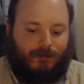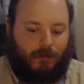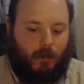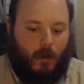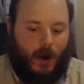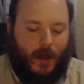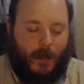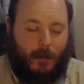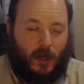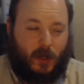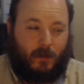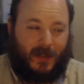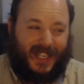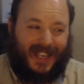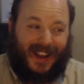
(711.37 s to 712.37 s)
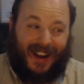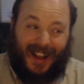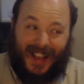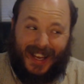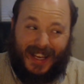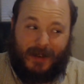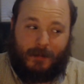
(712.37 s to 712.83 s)
one of the most
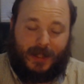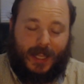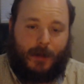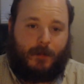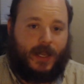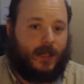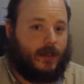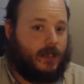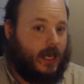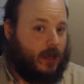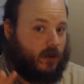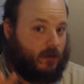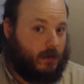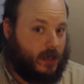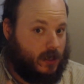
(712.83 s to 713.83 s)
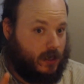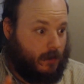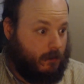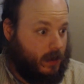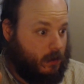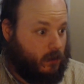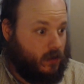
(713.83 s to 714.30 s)
benign, but that being said, there have been some
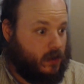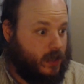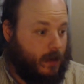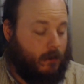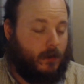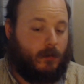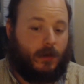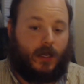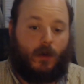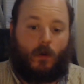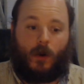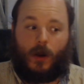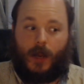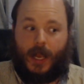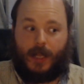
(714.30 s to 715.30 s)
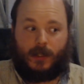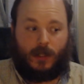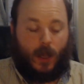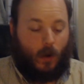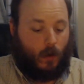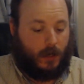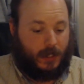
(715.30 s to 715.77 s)
people who supplemented where it has
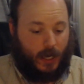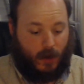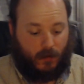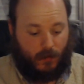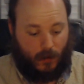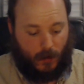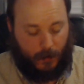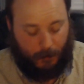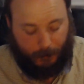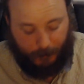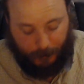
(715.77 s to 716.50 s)
not worked out for them.